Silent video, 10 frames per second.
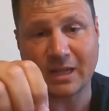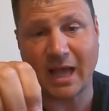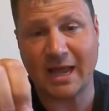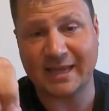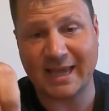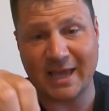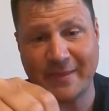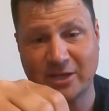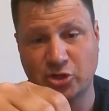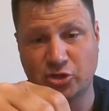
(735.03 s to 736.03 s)
And again,
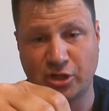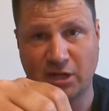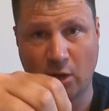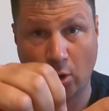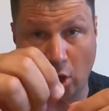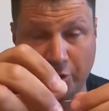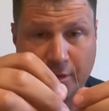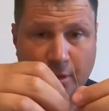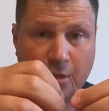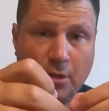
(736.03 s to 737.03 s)
that's just going to go
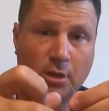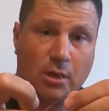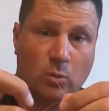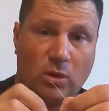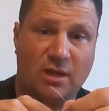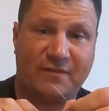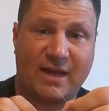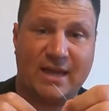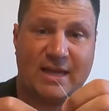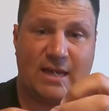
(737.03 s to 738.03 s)
on with
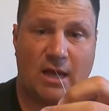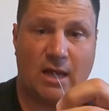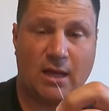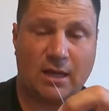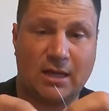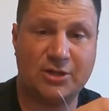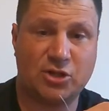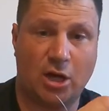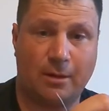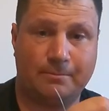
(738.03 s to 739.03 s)
a clinch
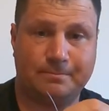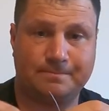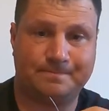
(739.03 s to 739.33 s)
knot.